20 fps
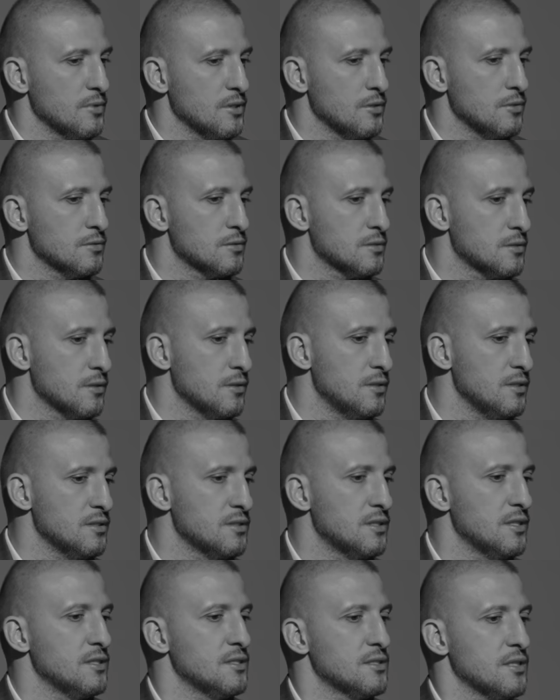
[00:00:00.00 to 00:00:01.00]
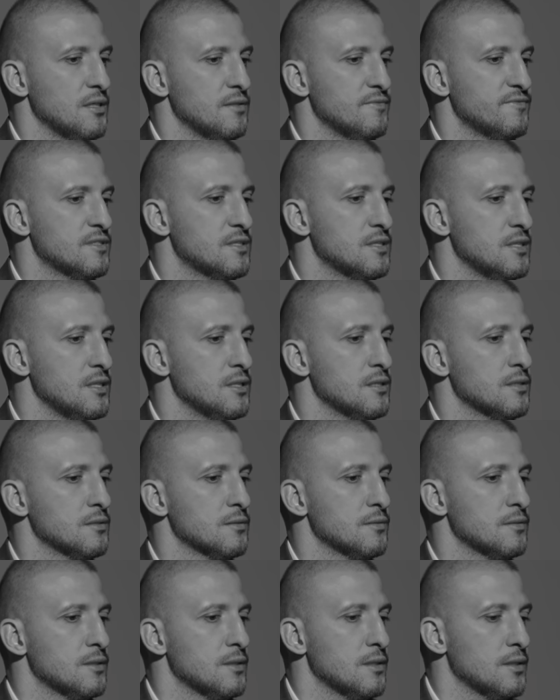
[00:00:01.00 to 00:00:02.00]
Because these days I've seen
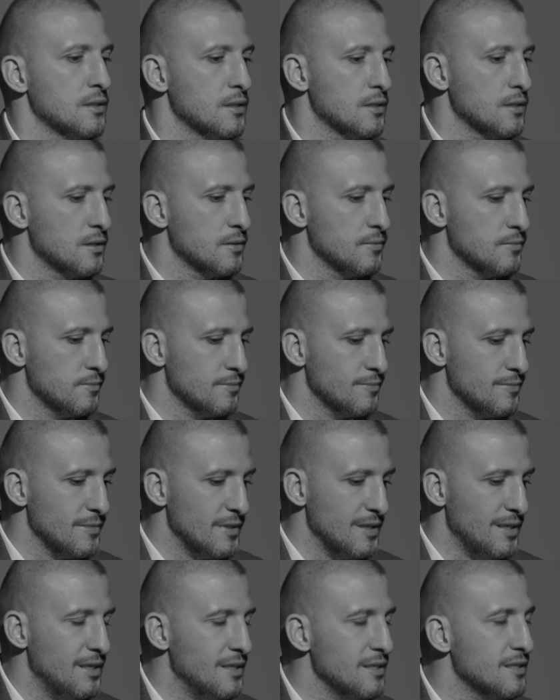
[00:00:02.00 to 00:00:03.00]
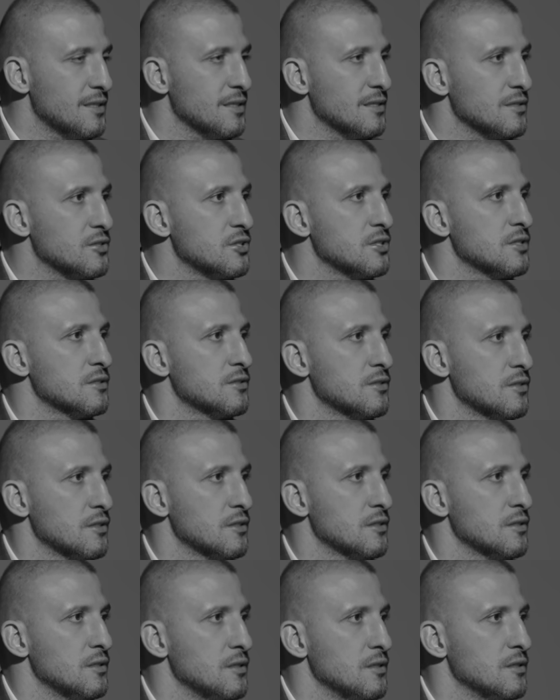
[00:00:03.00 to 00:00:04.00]
little
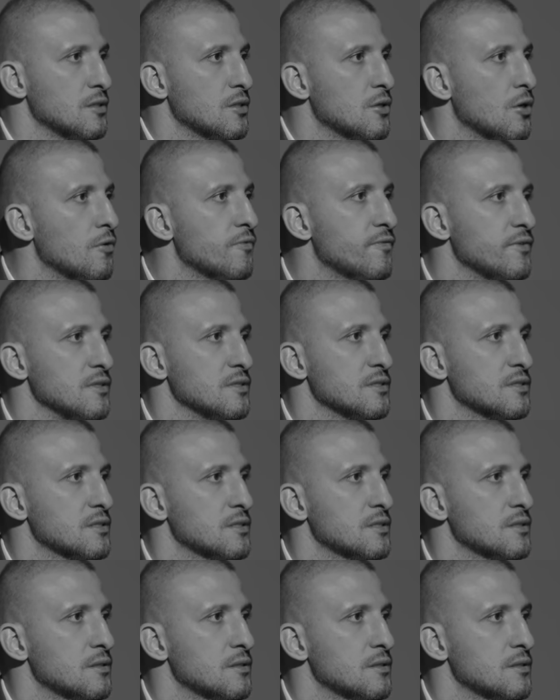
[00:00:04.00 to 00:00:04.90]
children in coffins.